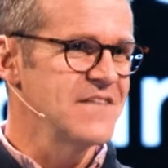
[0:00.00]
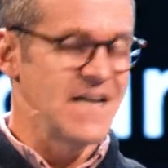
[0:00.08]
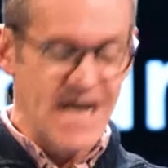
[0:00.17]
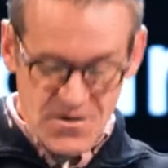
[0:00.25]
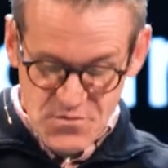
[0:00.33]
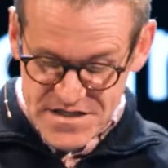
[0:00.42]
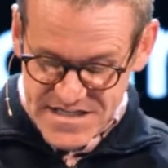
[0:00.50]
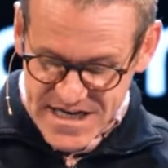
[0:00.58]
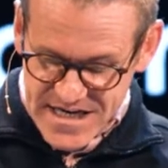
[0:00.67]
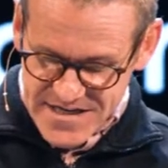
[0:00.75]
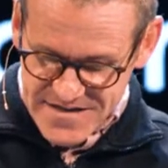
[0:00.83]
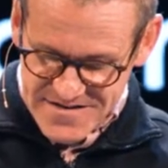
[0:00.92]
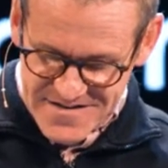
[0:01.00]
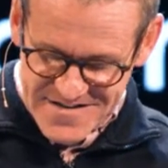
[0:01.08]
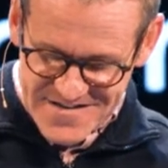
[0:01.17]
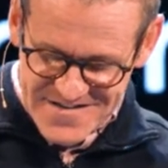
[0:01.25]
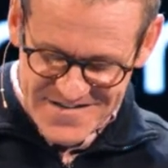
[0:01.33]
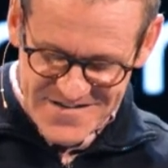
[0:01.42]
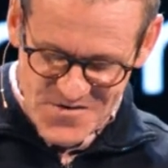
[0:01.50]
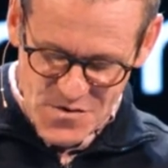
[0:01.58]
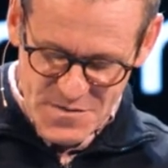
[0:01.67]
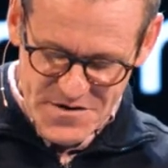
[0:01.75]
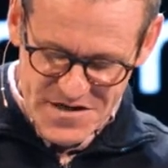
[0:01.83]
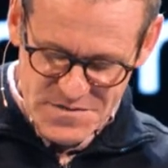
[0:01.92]
And I would say,
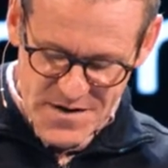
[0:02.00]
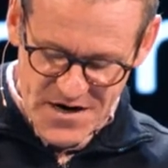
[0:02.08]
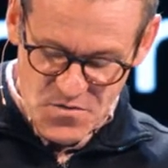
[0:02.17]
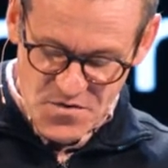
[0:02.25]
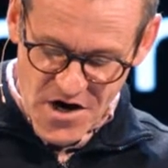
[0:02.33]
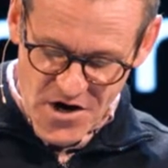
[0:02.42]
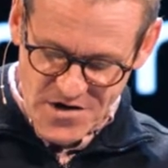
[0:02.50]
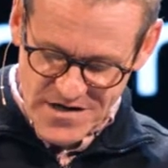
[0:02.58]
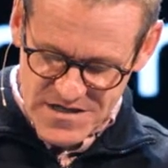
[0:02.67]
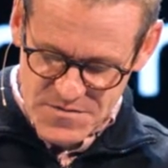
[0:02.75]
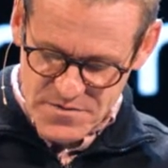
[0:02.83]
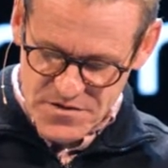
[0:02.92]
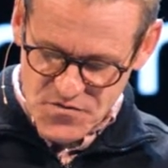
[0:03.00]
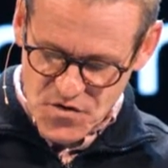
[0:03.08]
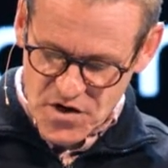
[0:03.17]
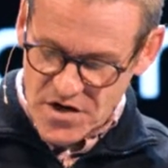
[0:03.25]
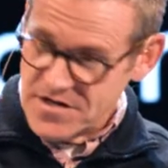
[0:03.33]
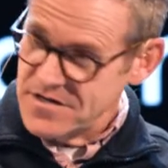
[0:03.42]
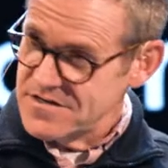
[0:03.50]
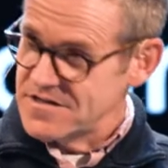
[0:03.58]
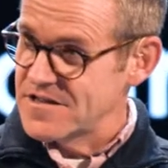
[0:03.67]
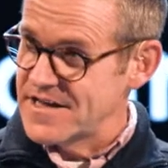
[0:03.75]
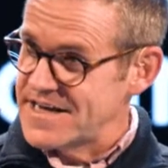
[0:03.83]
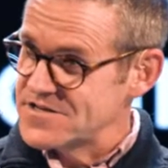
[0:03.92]
only because my own heart has been drawn in
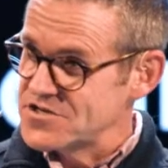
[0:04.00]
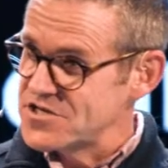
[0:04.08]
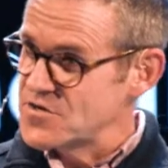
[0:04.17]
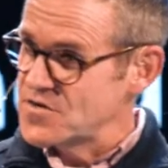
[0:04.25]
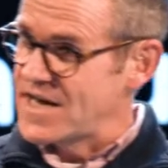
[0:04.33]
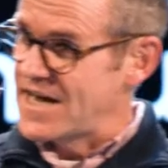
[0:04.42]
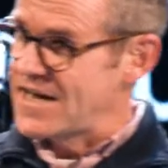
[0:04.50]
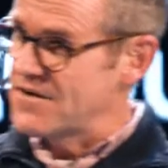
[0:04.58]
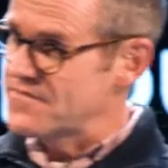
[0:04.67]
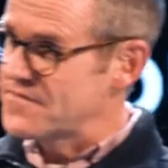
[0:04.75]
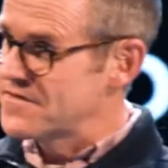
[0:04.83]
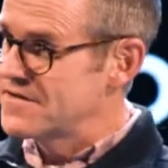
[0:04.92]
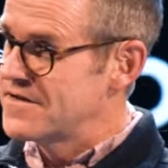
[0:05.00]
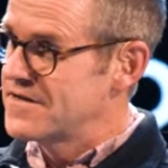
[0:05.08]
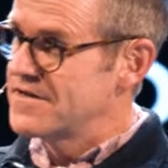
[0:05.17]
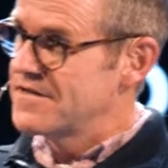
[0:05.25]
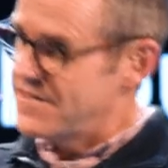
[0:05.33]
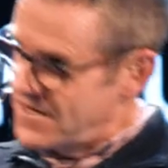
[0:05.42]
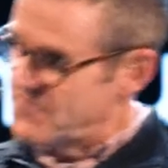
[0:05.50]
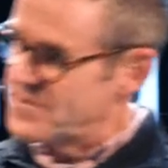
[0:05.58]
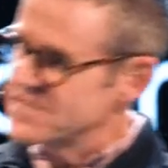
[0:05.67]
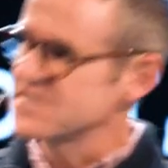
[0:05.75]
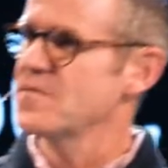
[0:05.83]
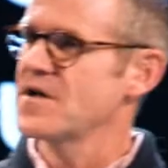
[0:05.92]
the last year and a half, there have
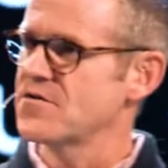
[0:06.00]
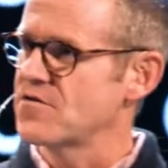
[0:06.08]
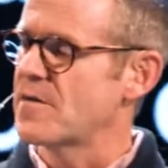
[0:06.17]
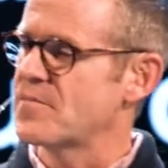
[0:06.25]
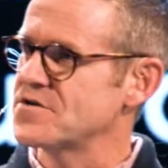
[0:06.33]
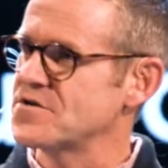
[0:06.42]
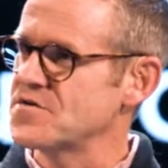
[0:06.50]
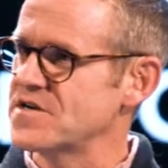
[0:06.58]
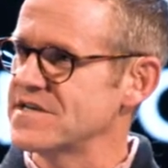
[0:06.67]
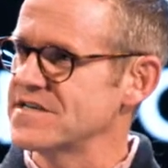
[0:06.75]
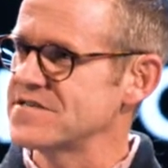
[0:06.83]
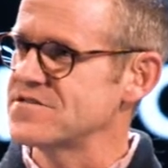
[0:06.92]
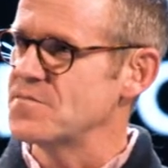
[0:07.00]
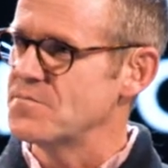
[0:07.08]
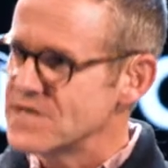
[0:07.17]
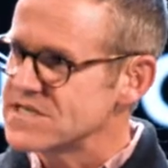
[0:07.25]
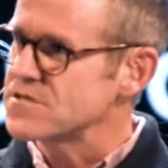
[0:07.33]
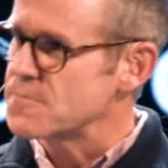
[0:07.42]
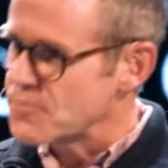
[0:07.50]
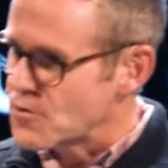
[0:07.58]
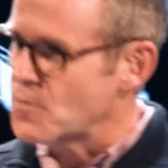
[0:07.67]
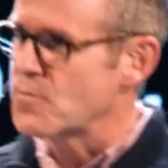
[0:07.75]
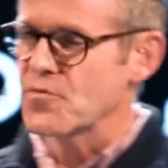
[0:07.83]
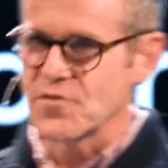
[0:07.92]
been some other opportunities to
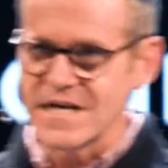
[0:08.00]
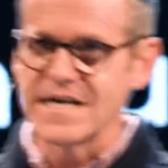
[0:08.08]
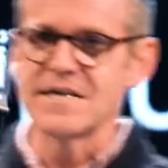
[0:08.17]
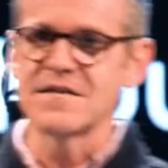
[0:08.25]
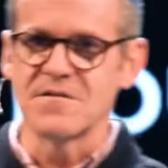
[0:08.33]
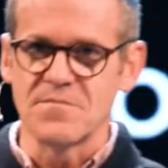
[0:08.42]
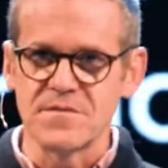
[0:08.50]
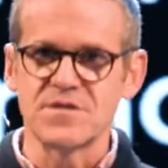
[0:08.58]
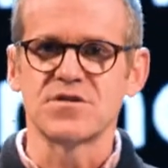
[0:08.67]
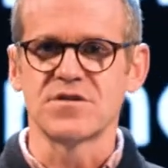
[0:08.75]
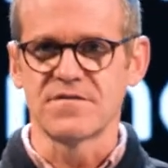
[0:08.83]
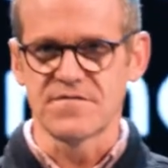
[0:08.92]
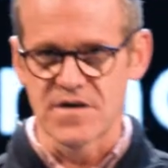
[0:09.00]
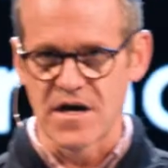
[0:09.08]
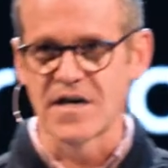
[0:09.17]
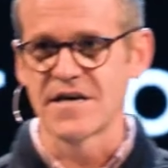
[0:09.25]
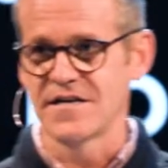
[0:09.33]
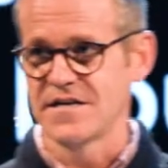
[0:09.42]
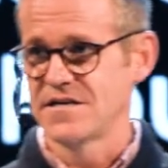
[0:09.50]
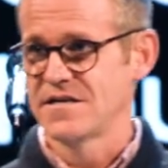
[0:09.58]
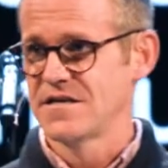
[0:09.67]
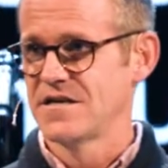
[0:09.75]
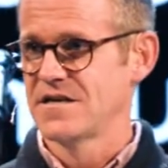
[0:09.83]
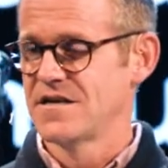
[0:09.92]
misappropriate the mission of God
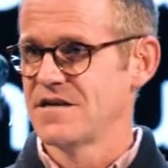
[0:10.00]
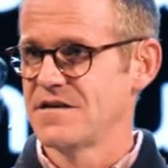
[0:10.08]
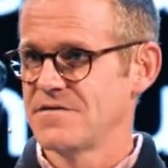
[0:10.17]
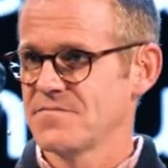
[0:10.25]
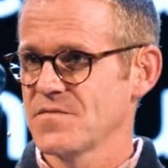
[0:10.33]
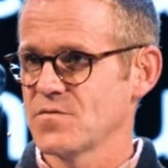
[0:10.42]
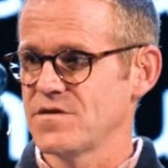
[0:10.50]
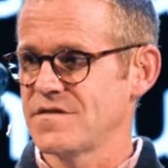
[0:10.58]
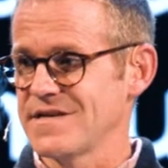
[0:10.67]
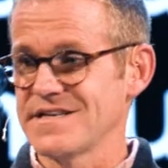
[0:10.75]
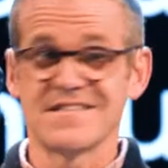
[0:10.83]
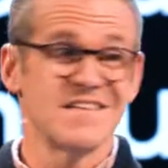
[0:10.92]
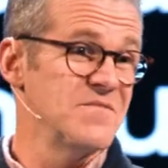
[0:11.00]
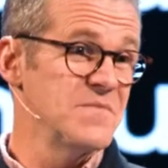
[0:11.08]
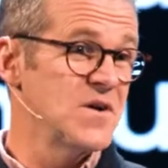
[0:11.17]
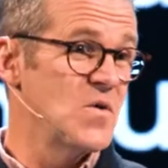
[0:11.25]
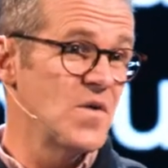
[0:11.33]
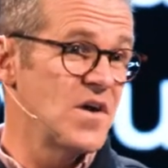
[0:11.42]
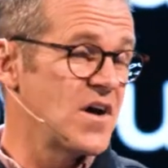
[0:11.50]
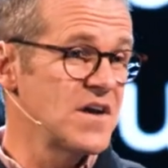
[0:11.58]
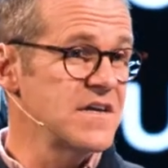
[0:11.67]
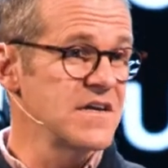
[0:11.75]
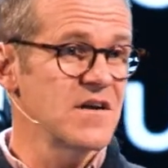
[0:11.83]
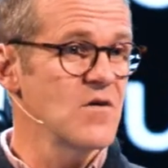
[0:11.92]
with things that have been going
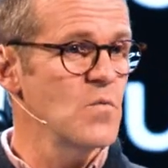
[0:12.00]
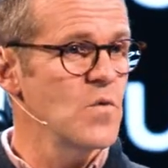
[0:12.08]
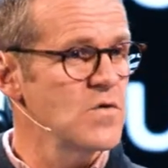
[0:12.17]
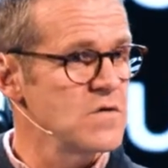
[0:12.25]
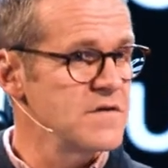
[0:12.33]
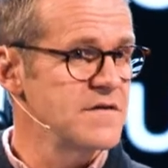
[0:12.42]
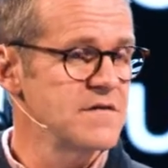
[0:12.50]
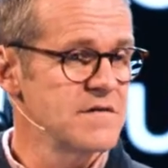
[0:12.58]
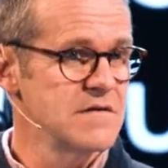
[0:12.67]
on in our world.